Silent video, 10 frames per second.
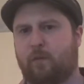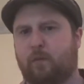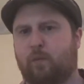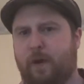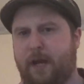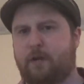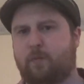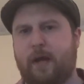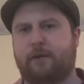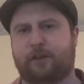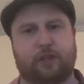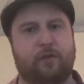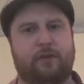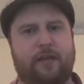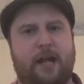weird way of
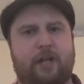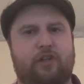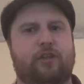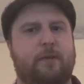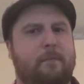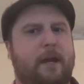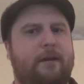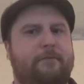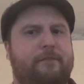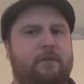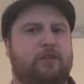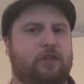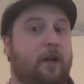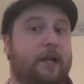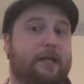shooting the action that made it feel
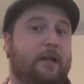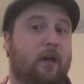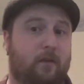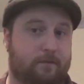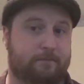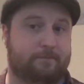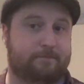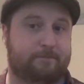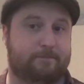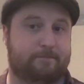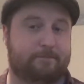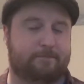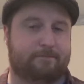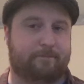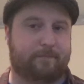slightly dull.
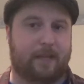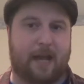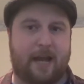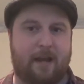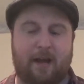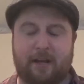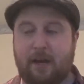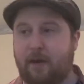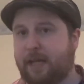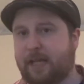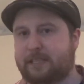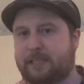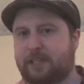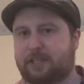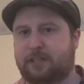And I don't know, I guess
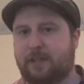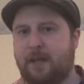it just